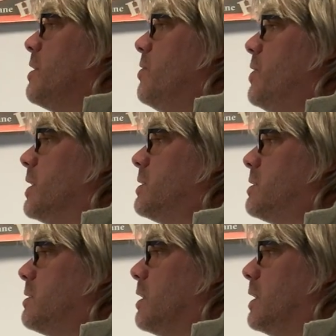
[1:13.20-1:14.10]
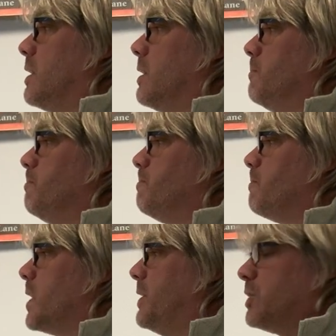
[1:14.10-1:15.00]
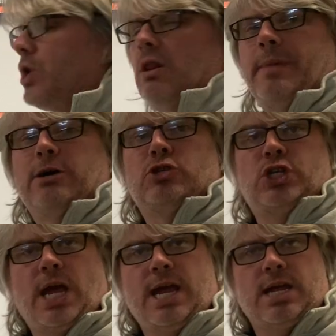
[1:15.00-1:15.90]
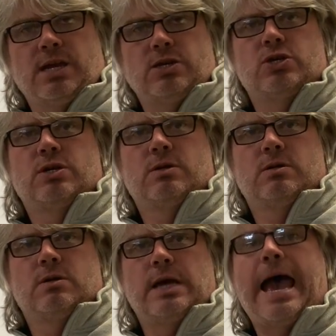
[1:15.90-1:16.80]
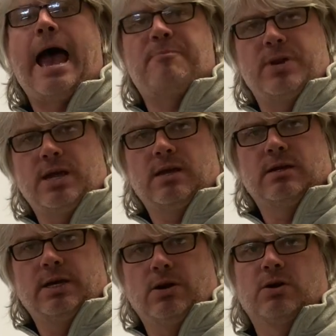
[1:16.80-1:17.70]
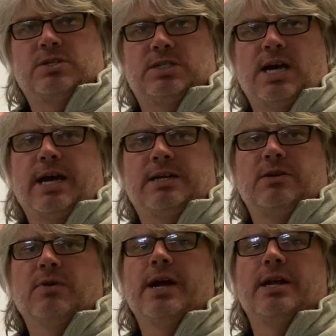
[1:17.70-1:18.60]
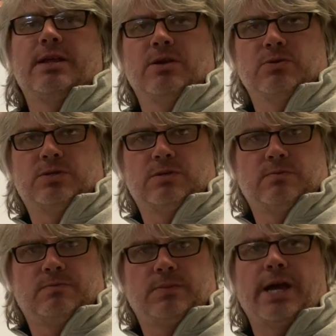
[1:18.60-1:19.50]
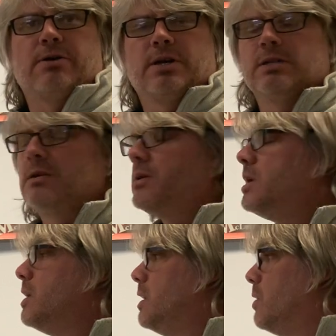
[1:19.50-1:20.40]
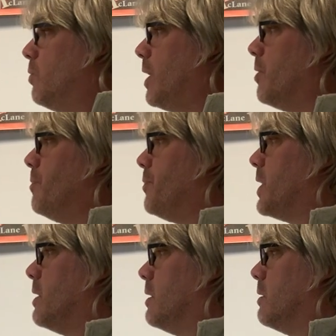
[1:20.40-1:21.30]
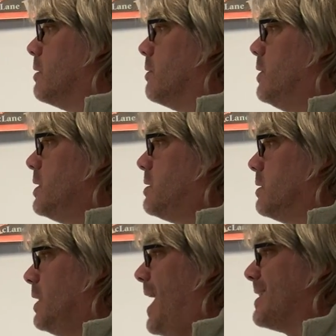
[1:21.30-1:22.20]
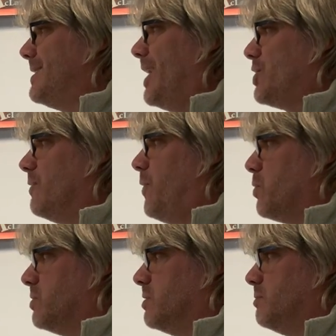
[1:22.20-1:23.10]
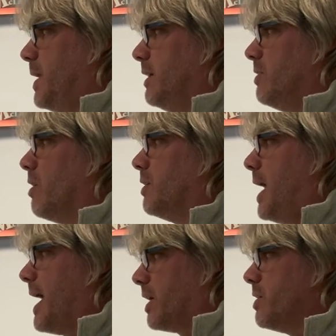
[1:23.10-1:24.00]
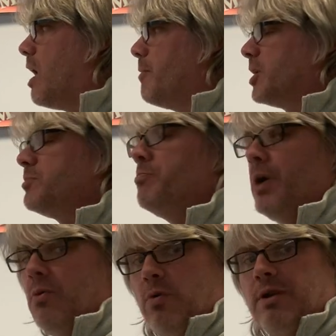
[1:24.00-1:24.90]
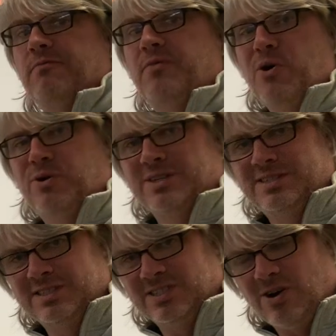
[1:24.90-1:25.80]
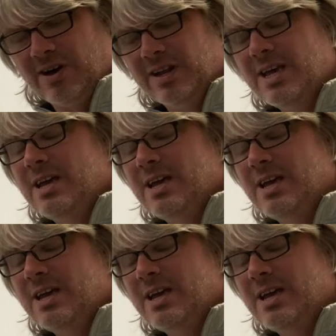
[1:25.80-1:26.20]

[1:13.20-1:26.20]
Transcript: this, um, that's all about change happening in our society, right, in those areas. Well, this last section focuses mainly on economics, but what it focuses on